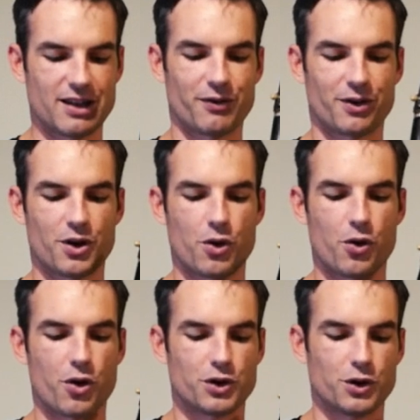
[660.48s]
if
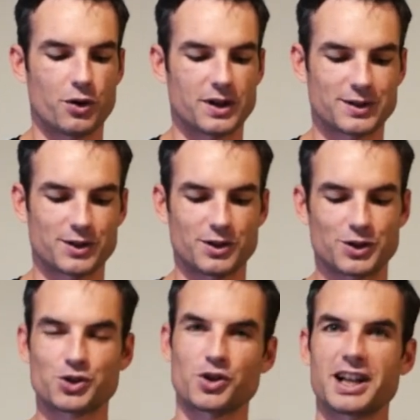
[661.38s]
you are still
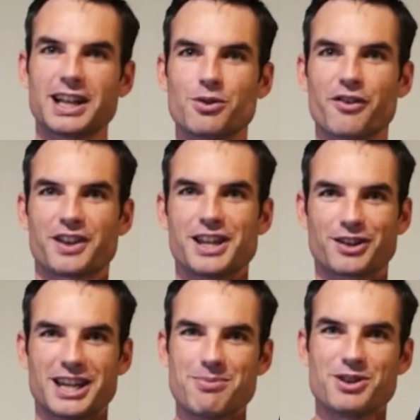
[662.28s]
struggling with
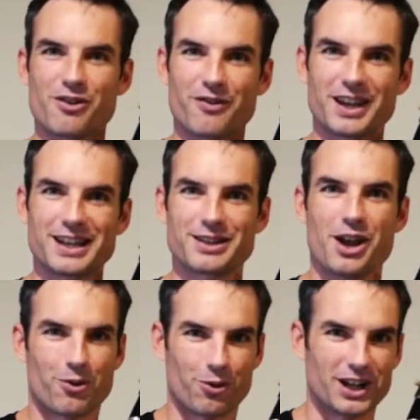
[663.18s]
keeping your fingers
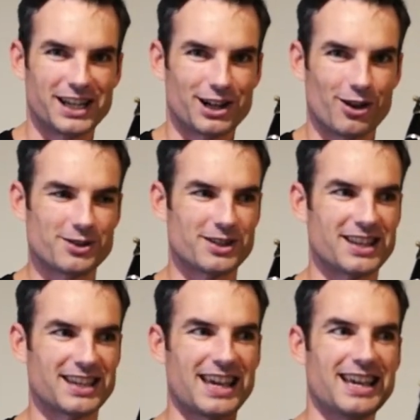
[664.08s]
really close to
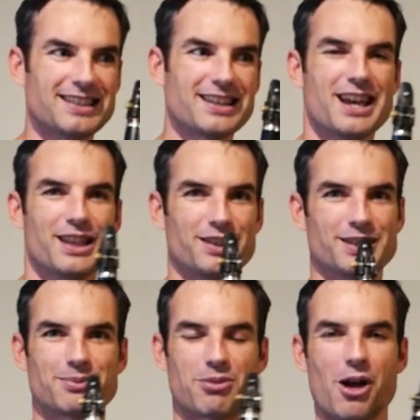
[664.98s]
the keys, this
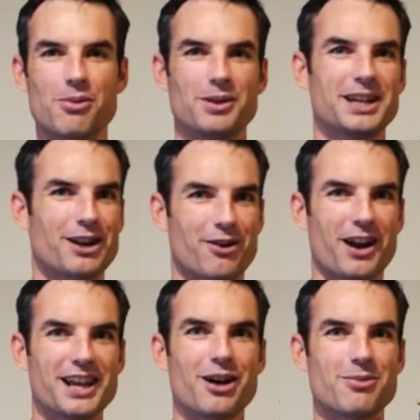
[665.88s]
is probably a
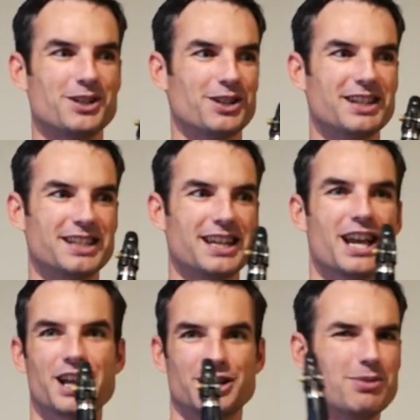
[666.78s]
great opportunity
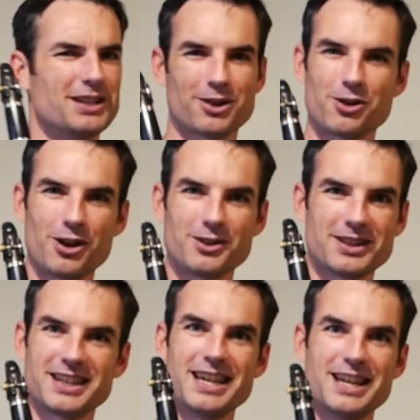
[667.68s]
to be so close to
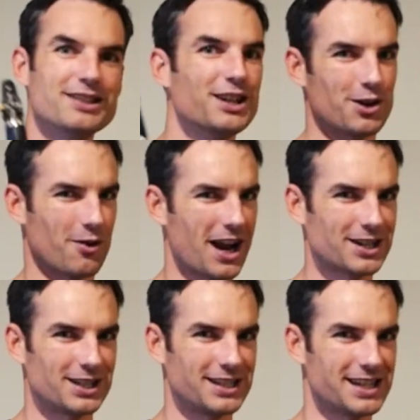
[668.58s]
the keys, you're
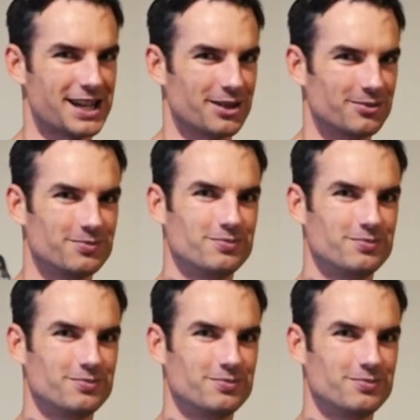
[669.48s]
actually down.